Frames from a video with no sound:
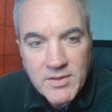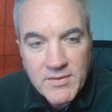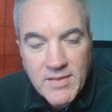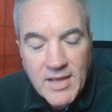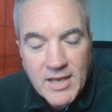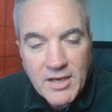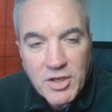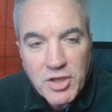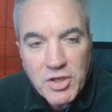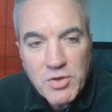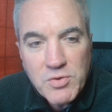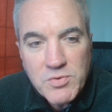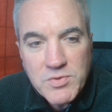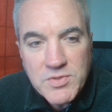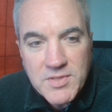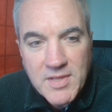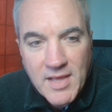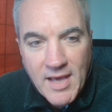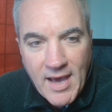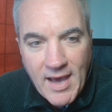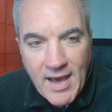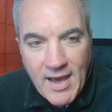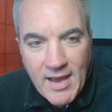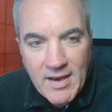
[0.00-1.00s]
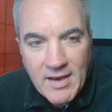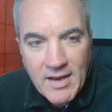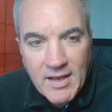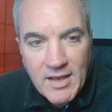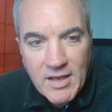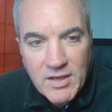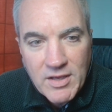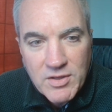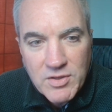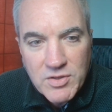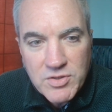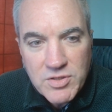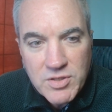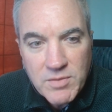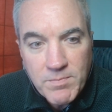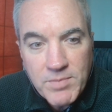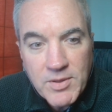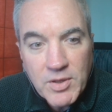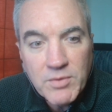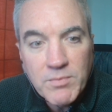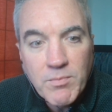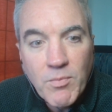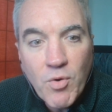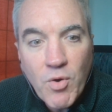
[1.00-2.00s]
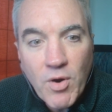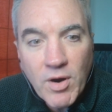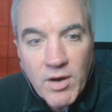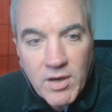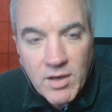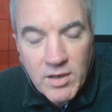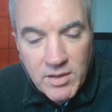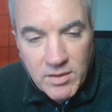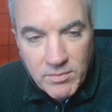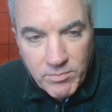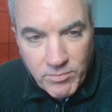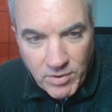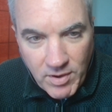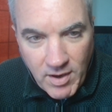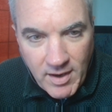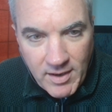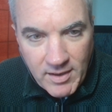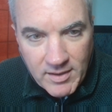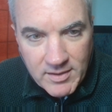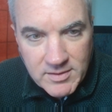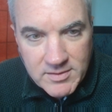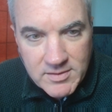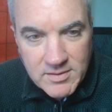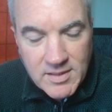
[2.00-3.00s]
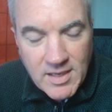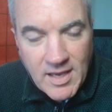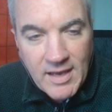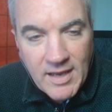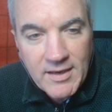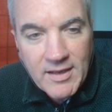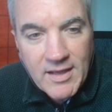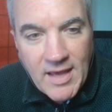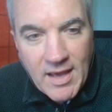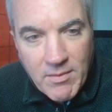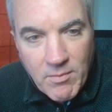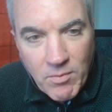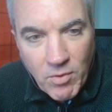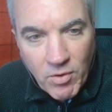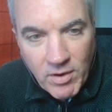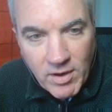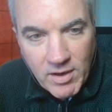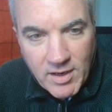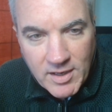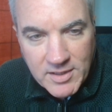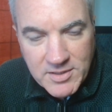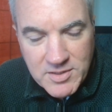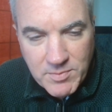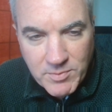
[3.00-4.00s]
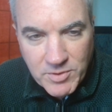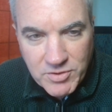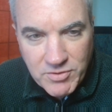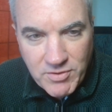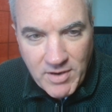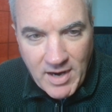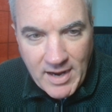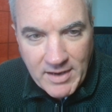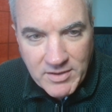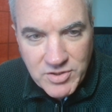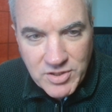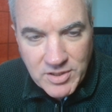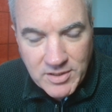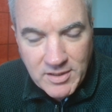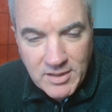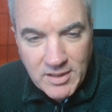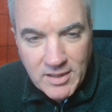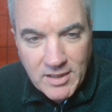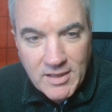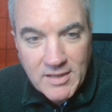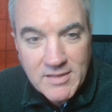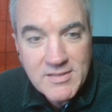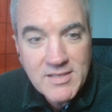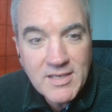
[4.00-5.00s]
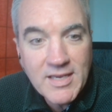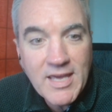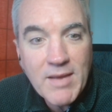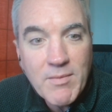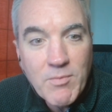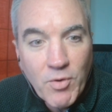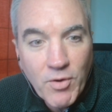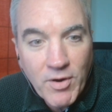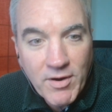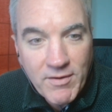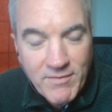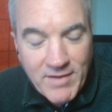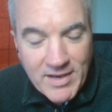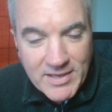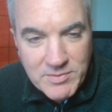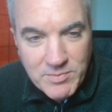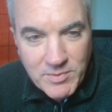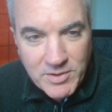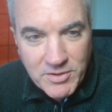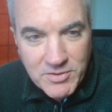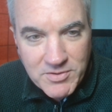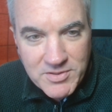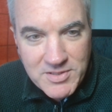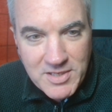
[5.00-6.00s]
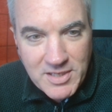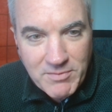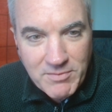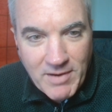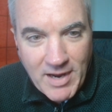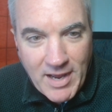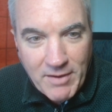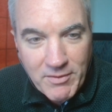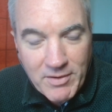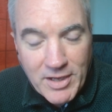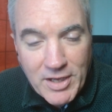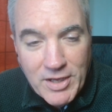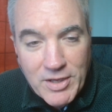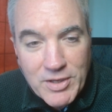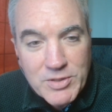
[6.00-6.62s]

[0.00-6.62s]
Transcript: to then use that to build more product and get more customer traction, to get more investment in your seed round.